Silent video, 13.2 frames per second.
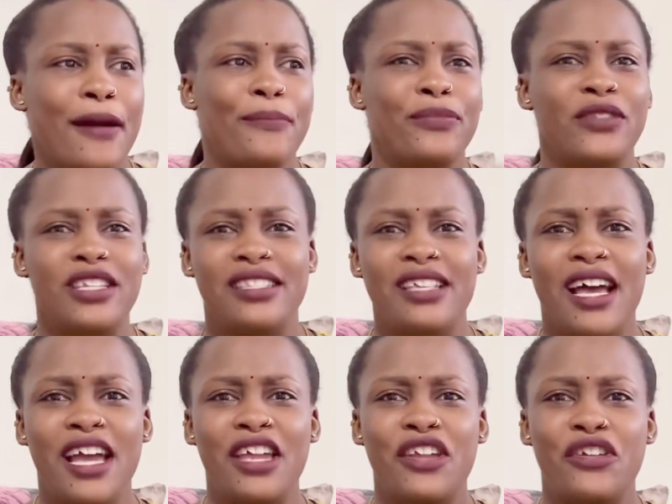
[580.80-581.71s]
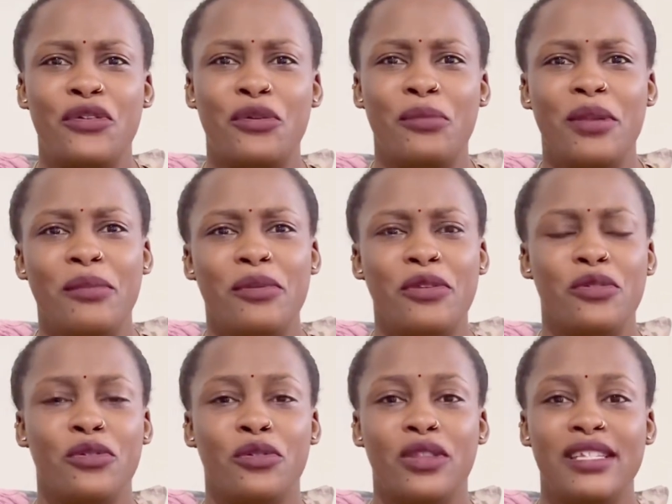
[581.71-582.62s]
design, or maybe
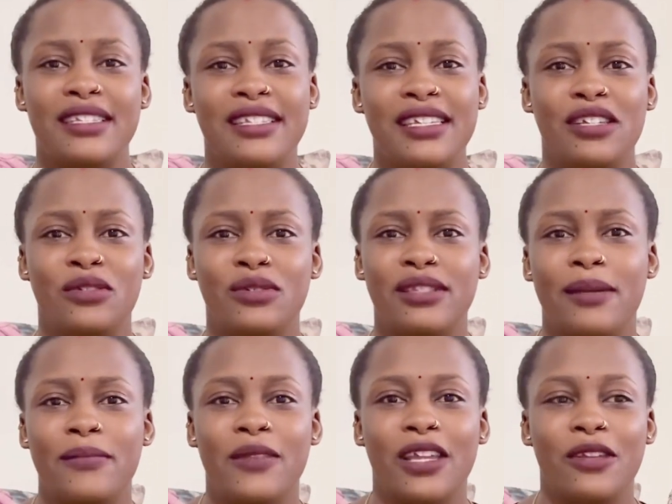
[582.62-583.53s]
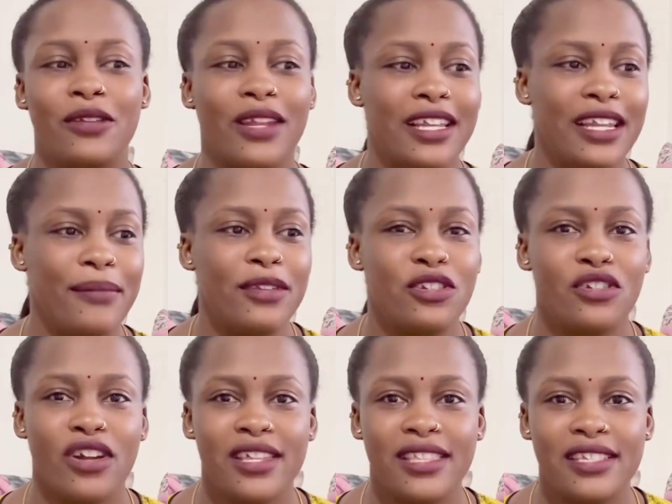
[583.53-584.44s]
the tin or something, and you're like, let me
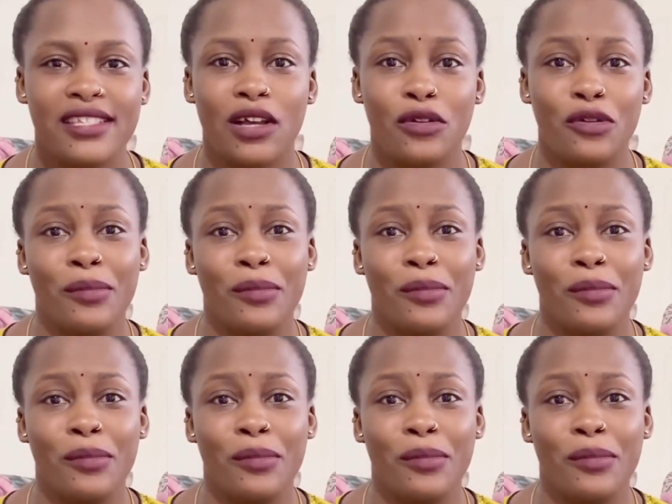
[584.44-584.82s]
try this out.